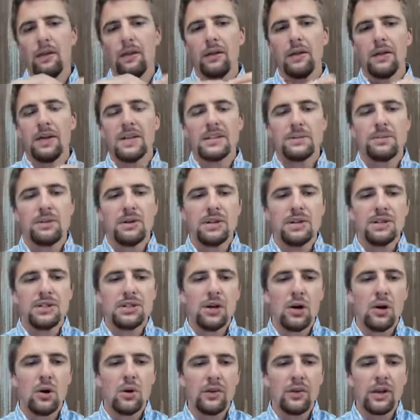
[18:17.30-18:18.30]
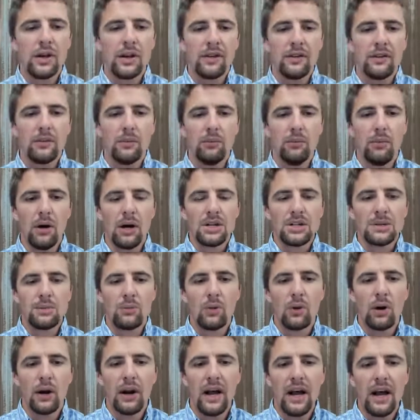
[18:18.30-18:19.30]
it's been shown that it's much
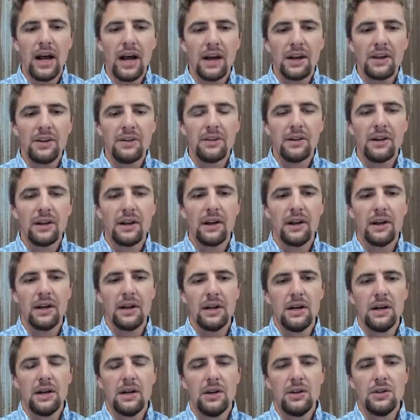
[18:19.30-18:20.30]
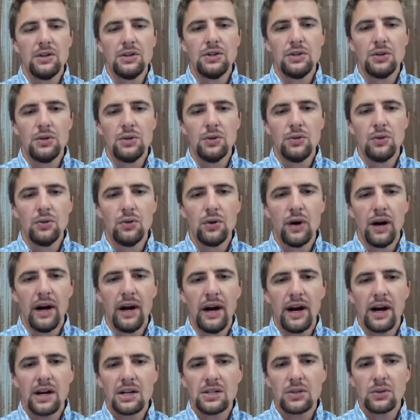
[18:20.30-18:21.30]
more accurate to
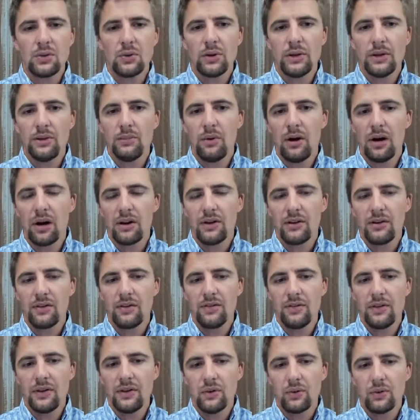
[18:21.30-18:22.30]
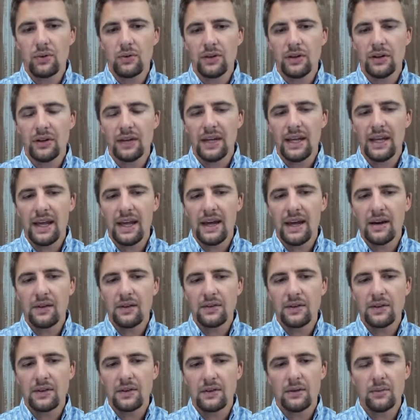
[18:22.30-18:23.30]
actually monitor fecals in
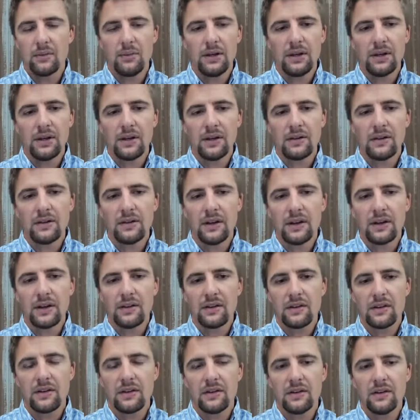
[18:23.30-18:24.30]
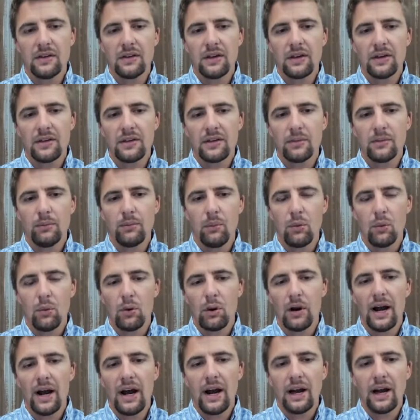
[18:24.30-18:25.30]
calves, because that's
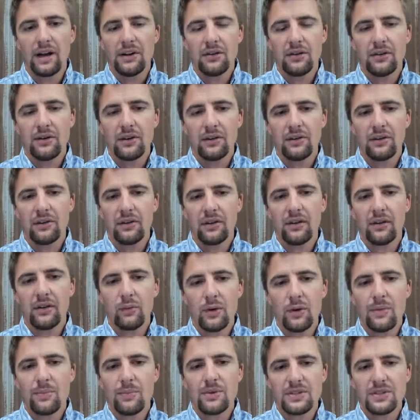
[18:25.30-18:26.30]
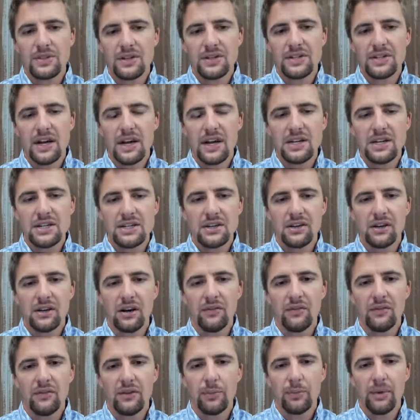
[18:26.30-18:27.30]
more accurate representation
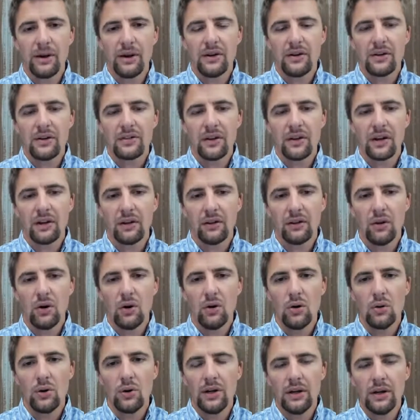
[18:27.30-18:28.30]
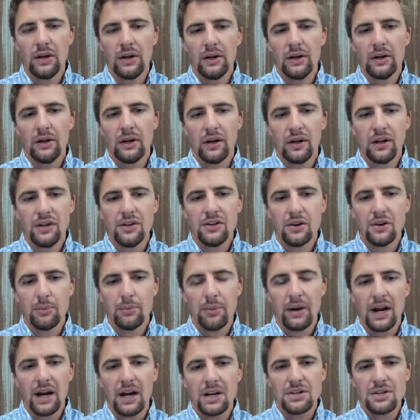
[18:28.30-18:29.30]
of your parasite load in your
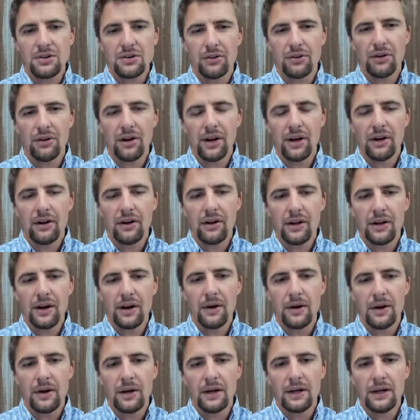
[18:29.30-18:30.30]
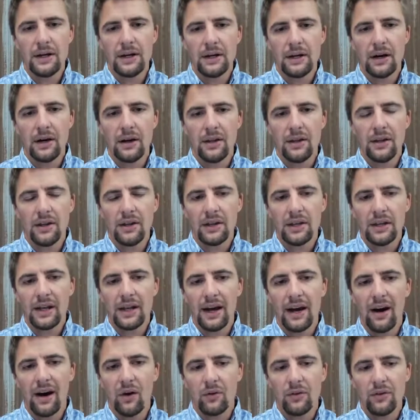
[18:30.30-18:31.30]
pasture area than
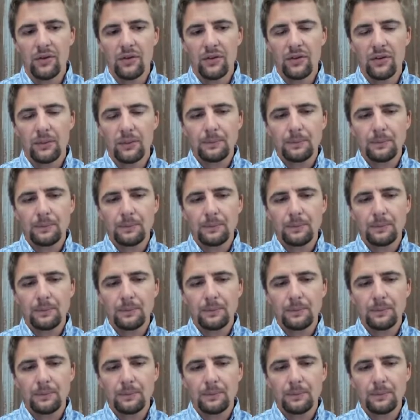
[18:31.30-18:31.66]
cows.